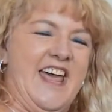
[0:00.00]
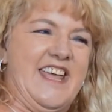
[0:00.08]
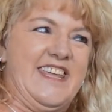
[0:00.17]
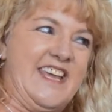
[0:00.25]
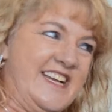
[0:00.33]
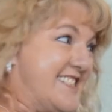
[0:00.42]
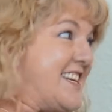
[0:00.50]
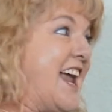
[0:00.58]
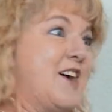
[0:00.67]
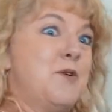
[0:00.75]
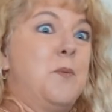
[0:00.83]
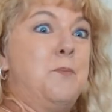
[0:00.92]
Yes,
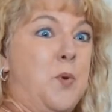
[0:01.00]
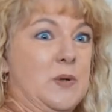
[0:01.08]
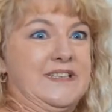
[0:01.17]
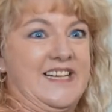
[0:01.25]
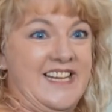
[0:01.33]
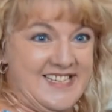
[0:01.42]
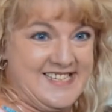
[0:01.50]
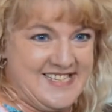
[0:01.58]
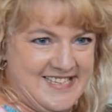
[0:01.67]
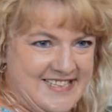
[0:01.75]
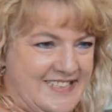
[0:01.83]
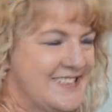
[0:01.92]
Carol
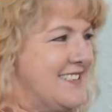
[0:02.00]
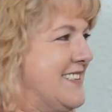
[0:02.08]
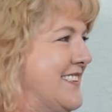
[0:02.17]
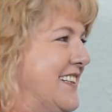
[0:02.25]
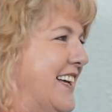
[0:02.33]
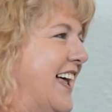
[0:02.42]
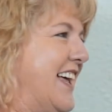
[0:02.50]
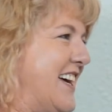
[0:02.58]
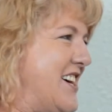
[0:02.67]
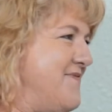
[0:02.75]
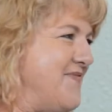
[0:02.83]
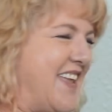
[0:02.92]
Potgieter.
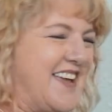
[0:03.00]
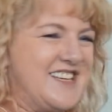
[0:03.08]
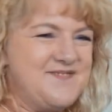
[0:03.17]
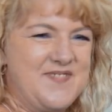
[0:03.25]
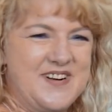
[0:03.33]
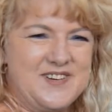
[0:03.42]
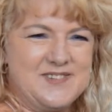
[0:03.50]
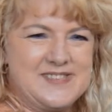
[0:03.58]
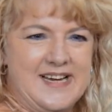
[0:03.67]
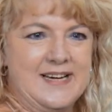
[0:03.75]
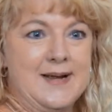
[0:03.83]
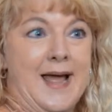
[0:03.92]
As Miracle
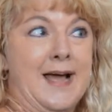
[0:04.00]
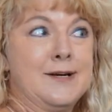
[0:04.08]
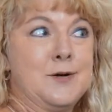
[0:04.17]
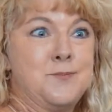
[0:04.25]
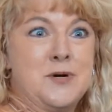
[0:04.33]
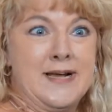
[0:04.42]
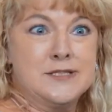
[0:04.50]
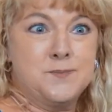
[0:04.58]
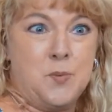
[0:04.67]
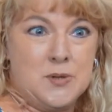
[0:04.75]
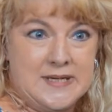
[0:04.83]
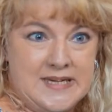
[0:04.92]
say, now, how do I pronounce
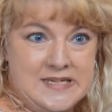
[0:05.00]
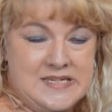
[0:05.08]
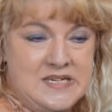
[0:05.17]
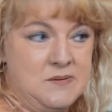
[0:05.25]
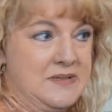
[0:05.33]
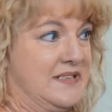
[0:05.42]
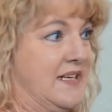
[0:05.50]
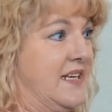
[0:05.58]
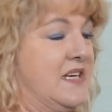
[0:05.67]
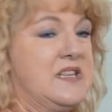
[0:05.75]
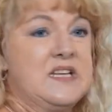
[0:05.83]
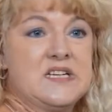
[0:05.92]
Potgieter? Well,
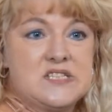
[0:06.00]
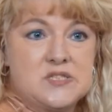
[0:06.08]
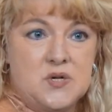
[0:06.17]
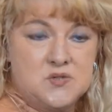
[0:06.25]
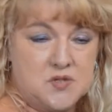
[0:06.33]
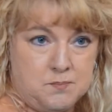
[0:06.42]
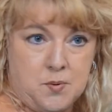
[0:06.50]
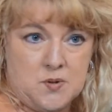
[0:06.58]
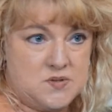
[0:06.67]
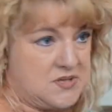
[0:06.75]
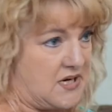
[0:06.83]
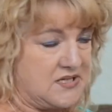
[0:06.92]
anything that starts with
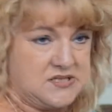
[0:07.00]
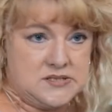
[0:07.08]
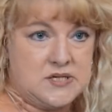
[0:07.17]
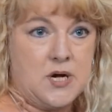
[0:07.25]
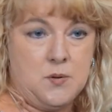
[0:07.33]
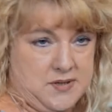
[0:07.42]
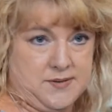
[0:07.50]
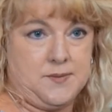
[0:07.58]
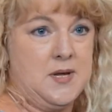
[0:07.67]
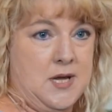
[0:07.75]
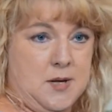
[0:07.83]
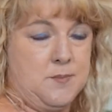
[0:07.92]
pot, I just go with,
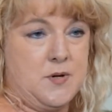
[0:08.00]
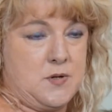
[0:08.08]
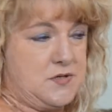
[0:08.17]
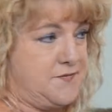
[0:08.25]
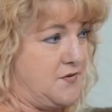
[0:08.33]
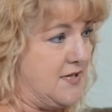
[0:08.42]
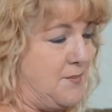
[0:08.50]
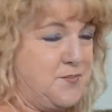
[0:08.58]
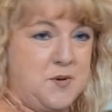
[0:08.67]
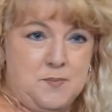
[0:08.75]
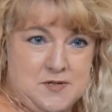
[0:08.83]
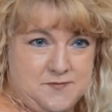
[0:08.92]
because for some
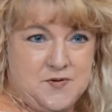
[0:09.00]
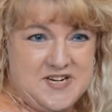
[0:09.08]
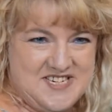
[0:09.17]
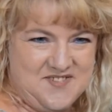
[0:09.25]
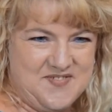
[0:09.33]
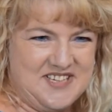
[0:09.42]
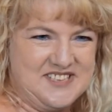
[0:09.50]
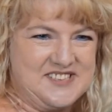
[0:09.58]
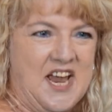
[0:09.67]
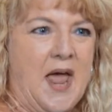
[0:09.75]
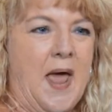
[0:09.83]
people it's very difficult.